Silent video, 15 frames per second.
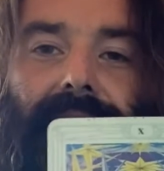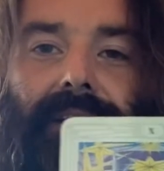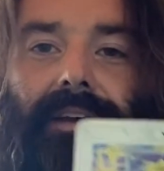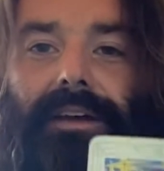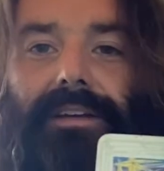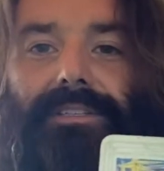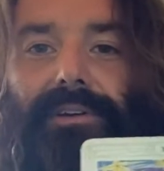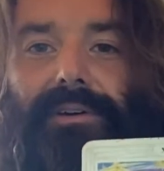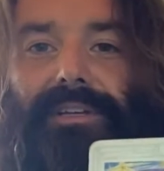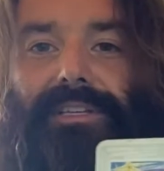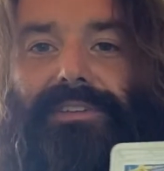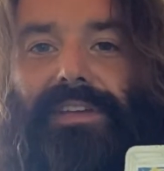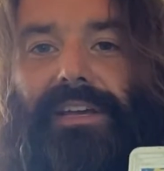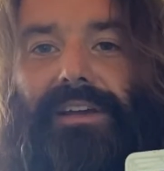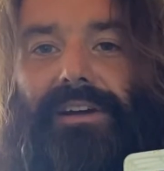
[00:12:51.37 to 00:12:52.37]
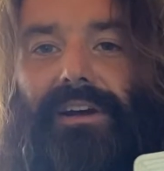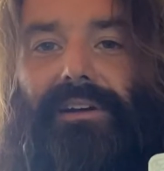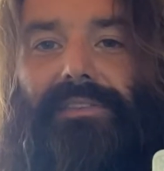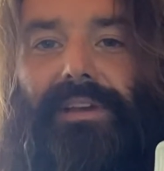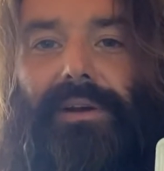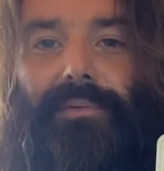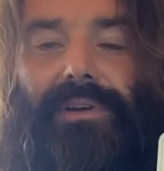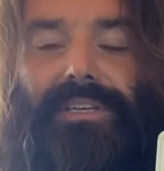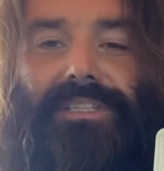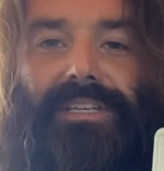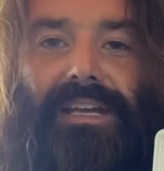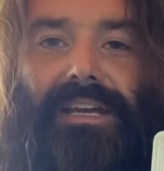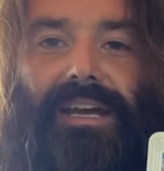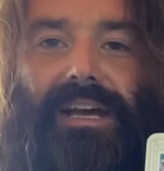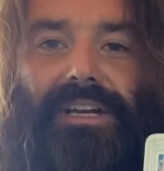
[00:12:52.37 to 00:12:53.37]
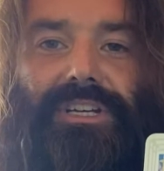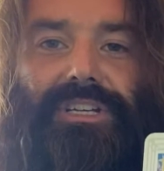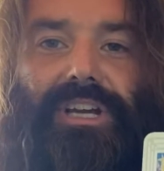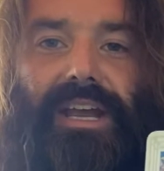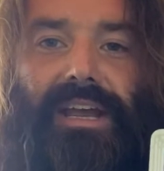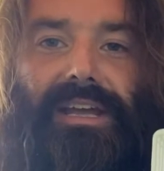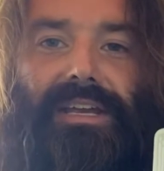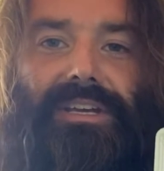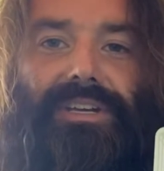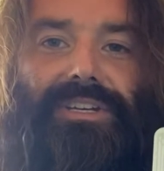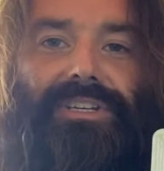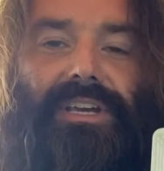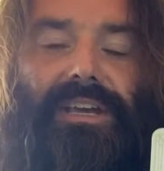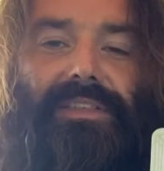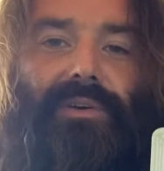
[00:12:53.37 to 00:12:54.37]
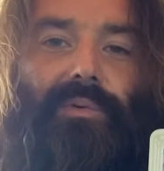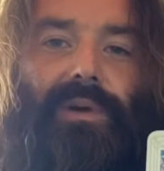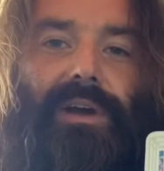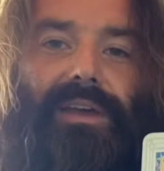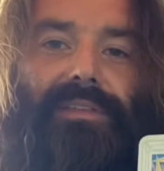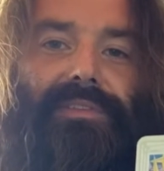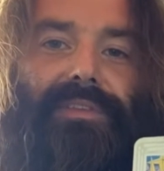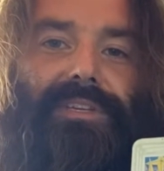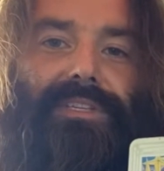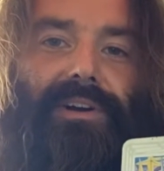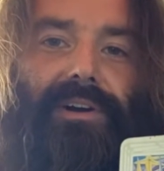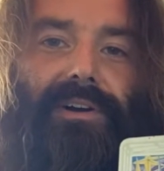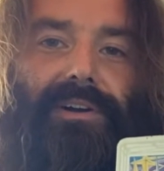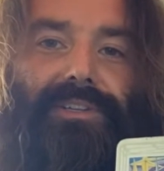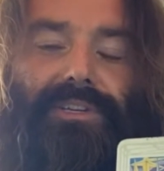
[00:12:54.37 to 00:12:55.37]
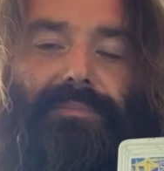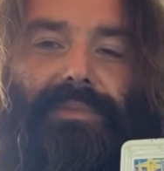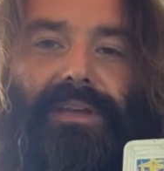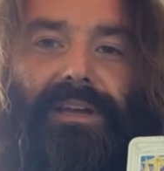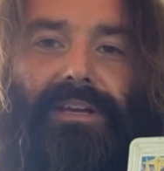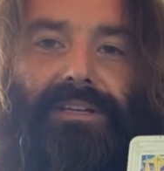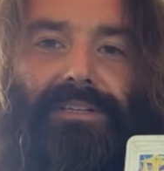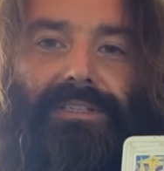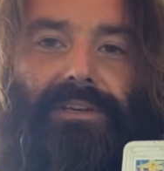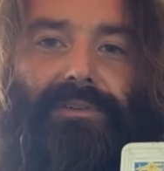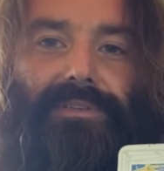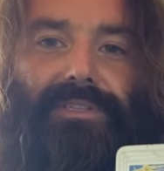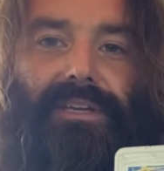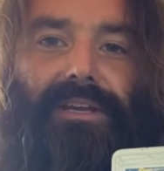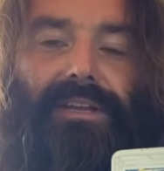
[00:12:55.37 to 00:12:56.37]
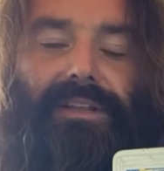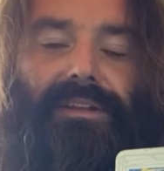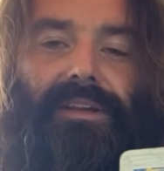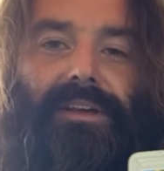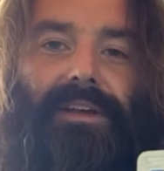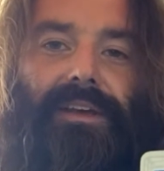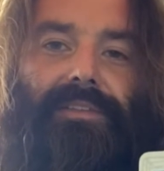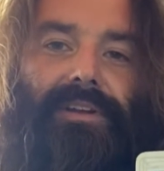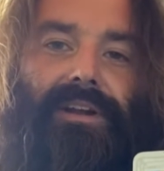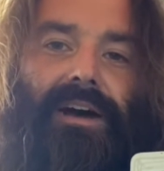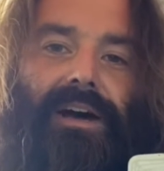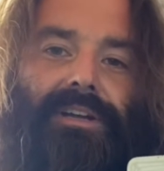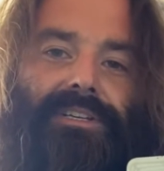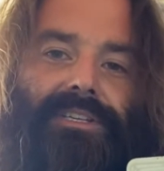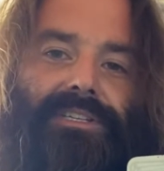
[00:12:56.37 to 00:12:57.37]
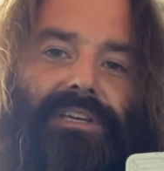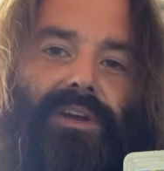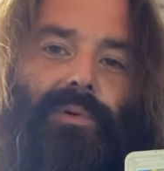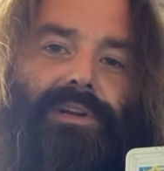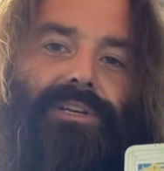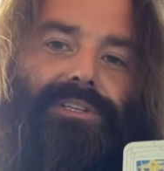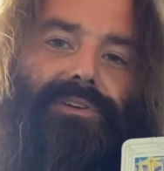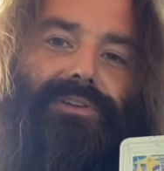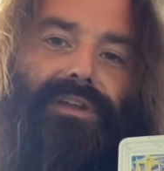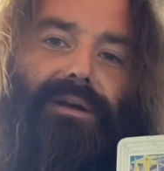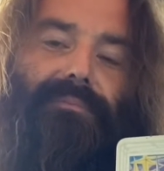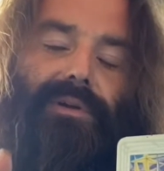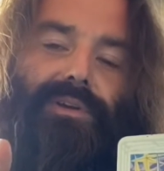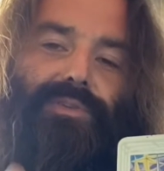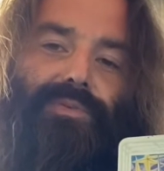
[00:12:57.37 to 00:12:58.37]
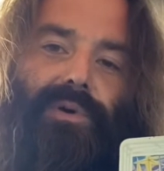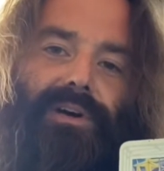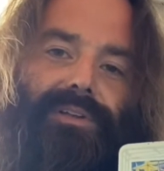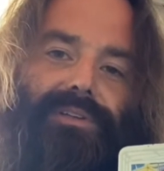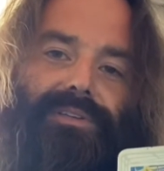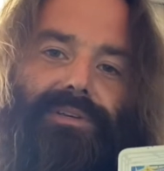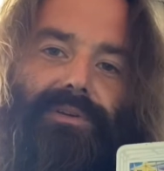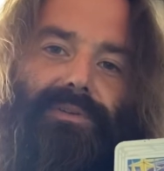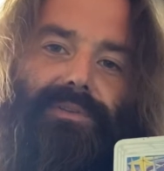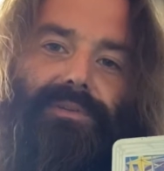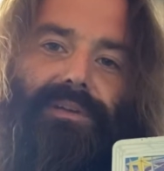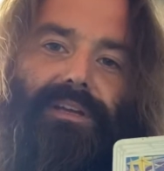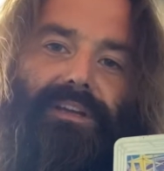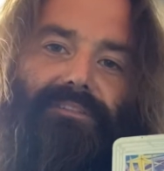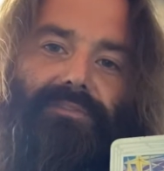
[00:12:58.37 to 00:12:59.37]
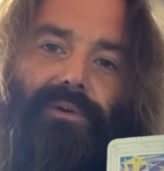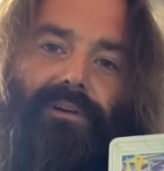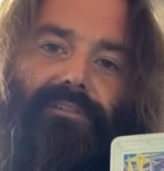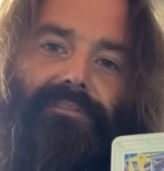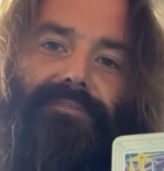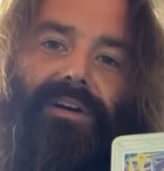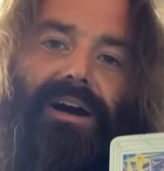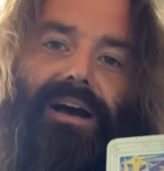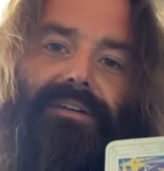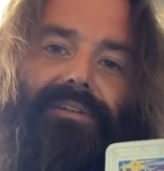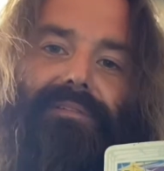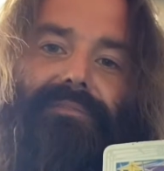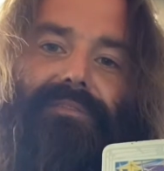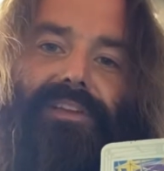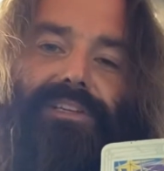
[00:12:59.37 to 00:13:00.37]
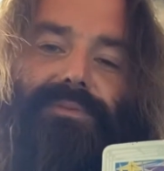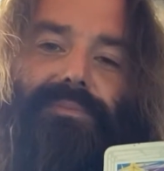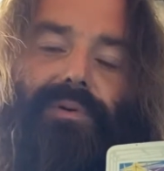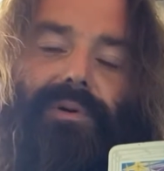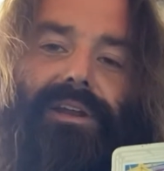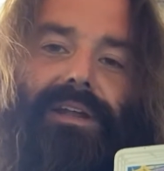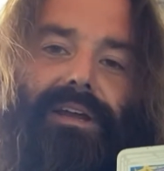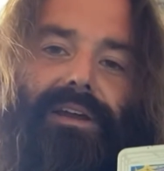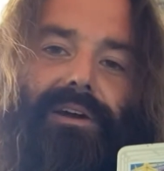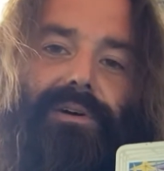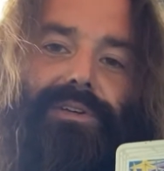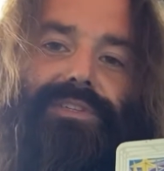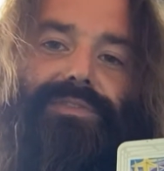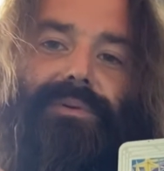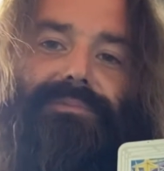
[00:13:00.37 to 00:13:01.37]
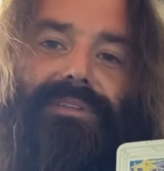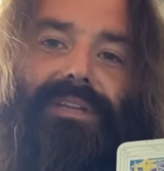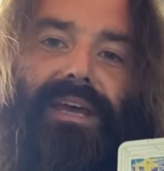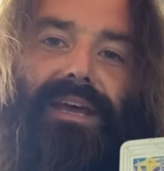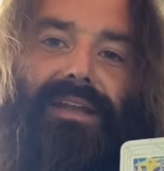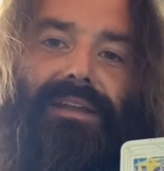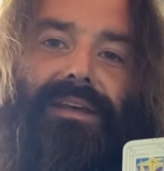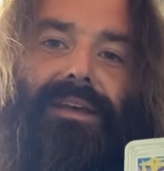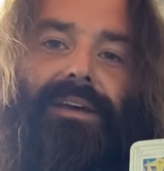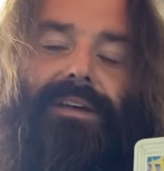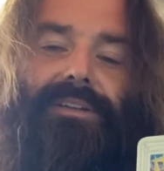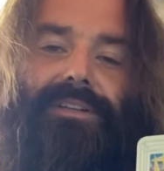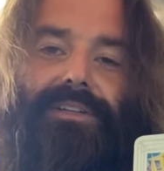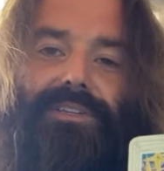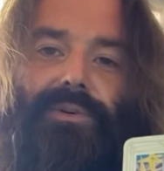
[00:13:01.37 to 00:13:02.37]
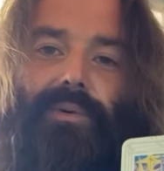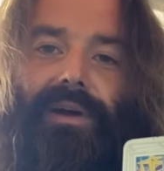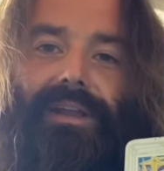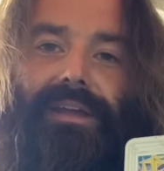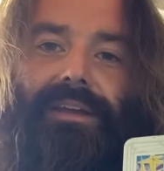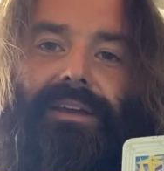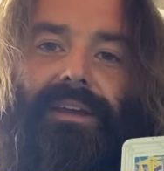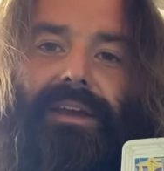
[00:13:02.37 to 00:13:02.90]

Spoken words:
So it's here that we see a change in the way that these cards are being associated. They're not just sequential numbers, 1, 2, 3, 4, 5. At this point it goes from 10 to 20.